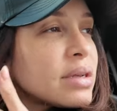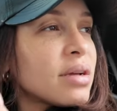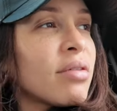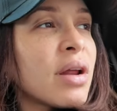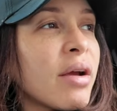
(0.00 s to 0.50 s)
I
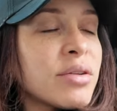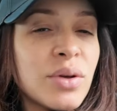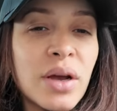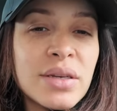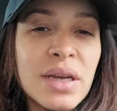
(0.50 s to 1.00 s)
say running errands,
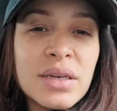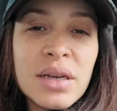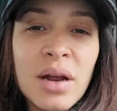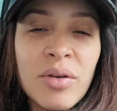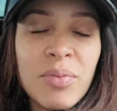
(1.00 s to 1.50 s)
we're going to get
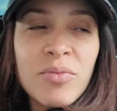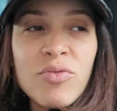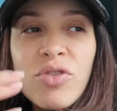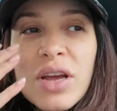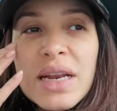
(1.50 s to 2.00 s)
dinner. We've been
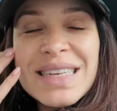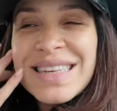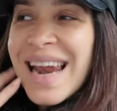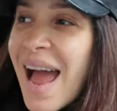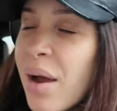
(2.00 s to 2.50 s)
really
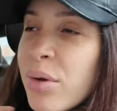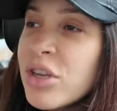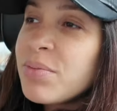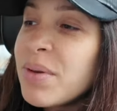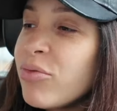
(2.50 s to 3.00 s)
slack. We
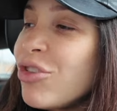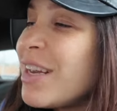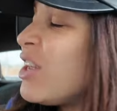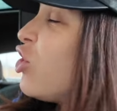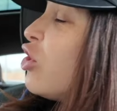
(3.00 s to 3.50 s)
used to be
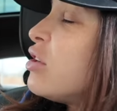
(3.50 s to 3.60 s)
really good,